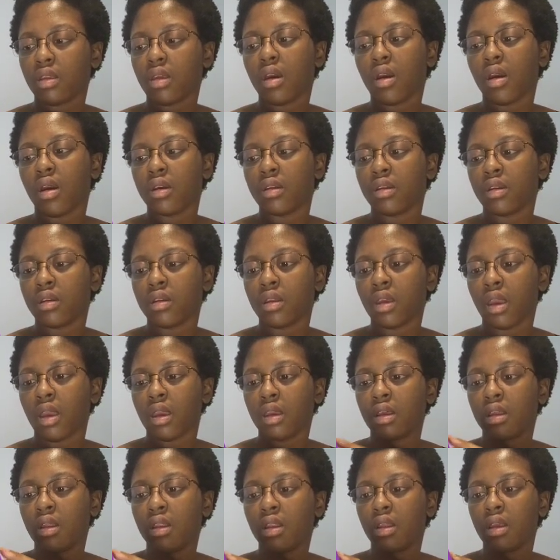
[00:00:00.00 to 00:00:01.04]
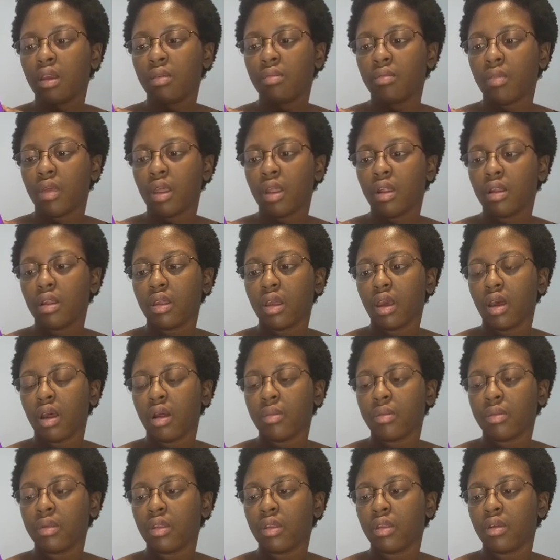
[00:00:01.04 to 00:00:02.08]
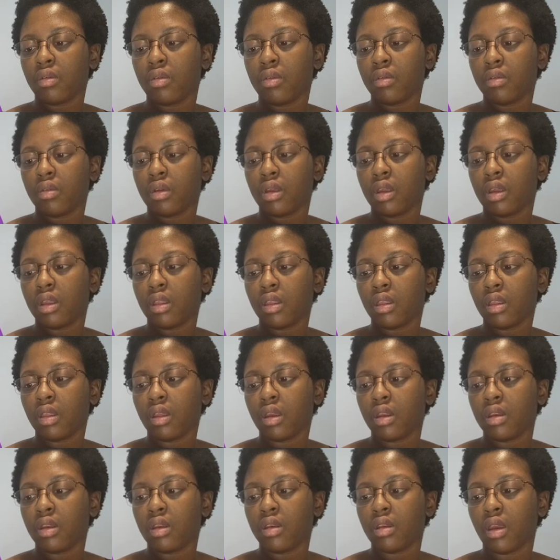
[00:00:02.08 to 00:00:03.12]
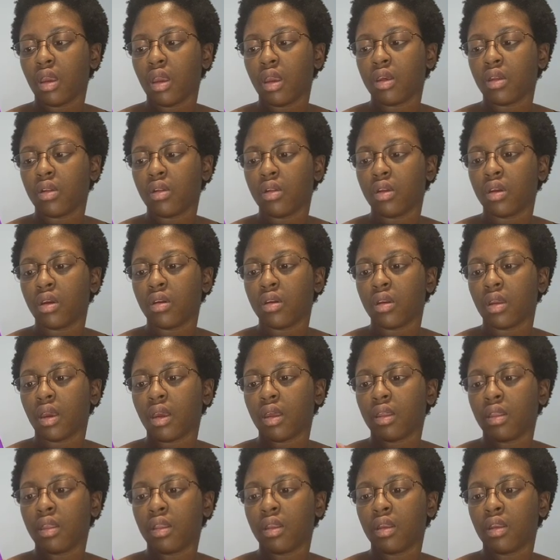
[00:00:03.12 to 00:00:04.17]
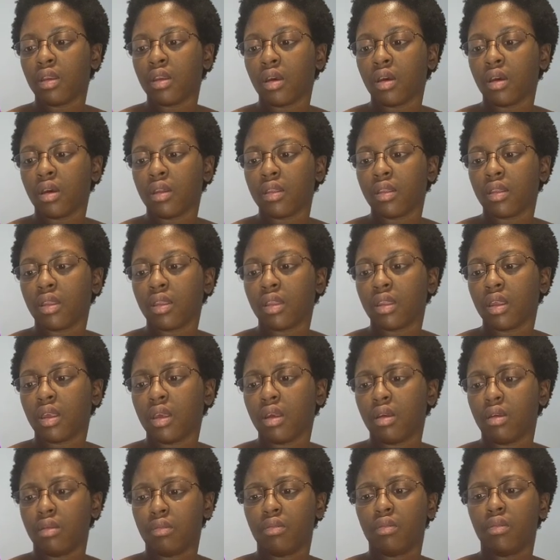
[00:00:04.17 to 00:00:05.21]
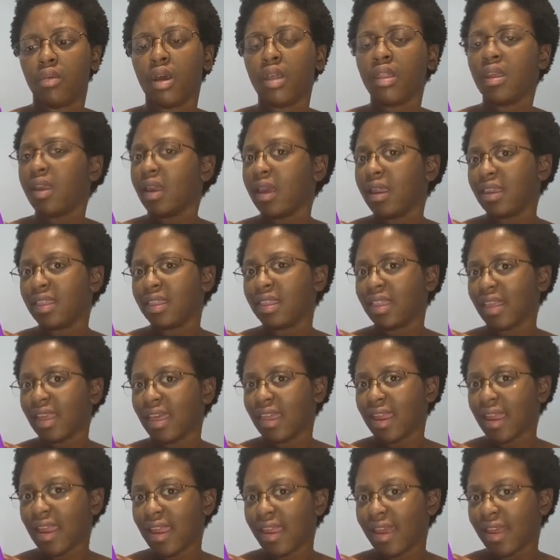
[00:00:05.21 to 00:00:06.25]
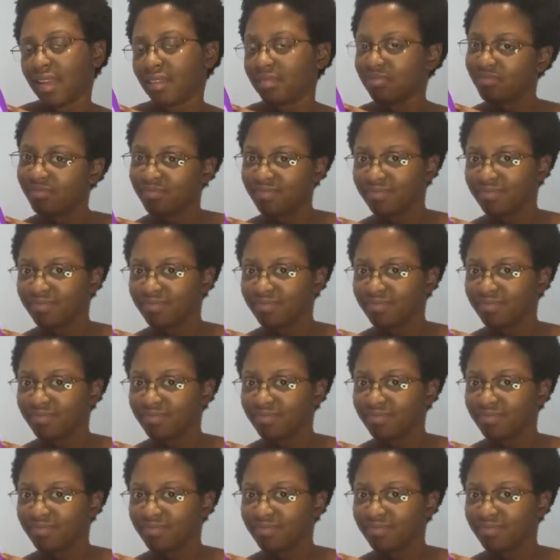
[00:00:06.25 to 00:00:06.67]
Our detangling milk helps to easily detangle your nasty knots. Why do I gotta say that?